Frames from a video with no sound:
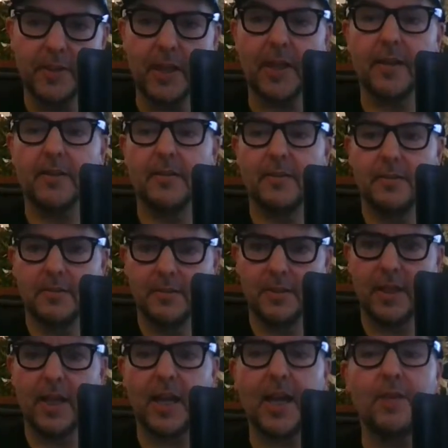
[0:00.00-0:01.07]
Yeah.
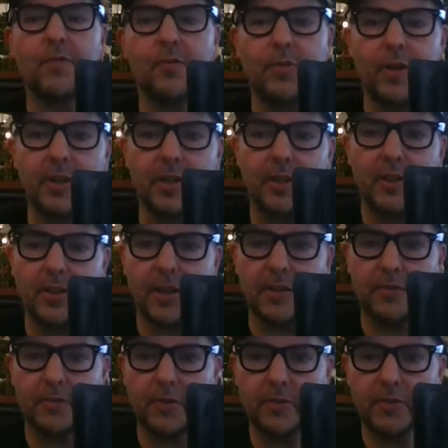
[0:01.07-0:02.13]
Yeah, I have already.
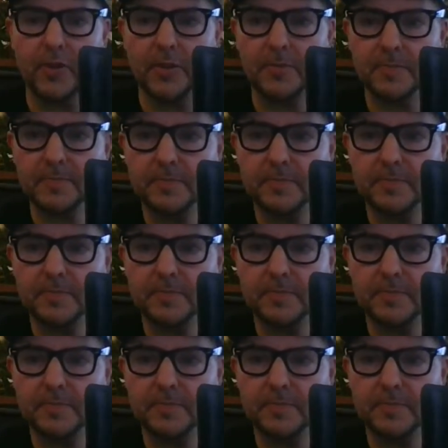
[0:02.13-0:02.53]
Thanks, Rusty.